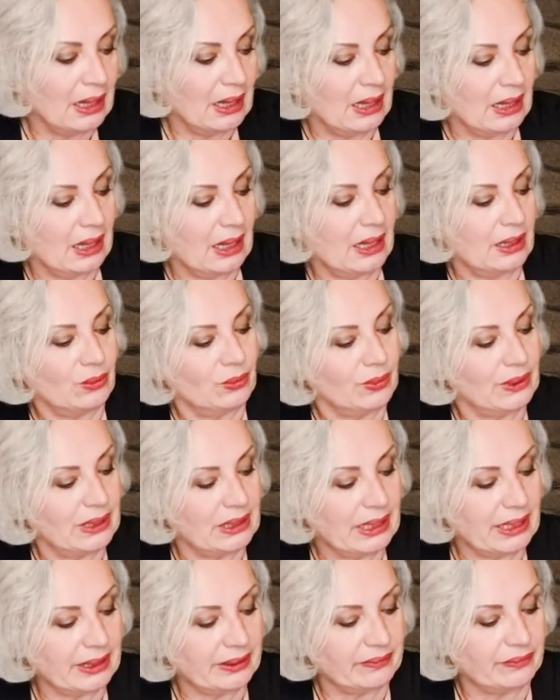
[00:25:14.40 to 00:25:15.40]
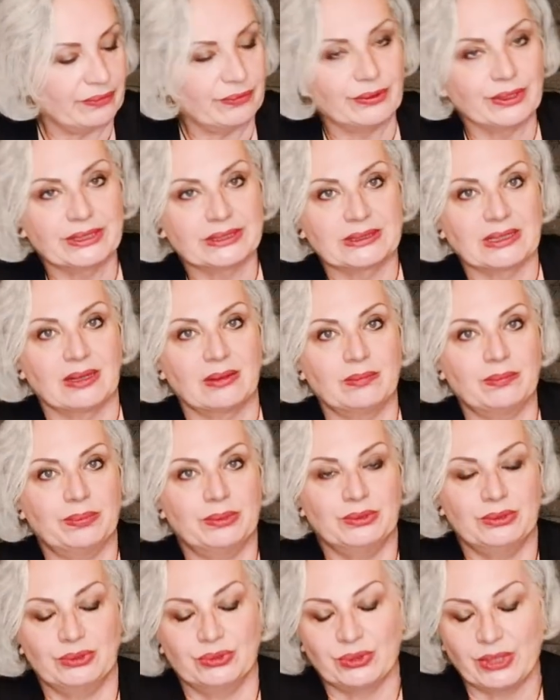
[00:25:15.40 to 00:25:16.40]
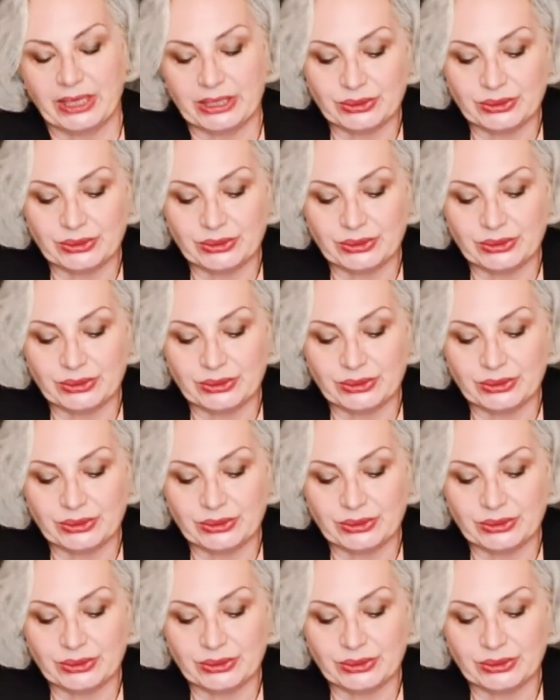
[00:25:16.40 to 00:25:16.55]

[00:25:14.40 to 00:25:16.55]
And when I, for example, try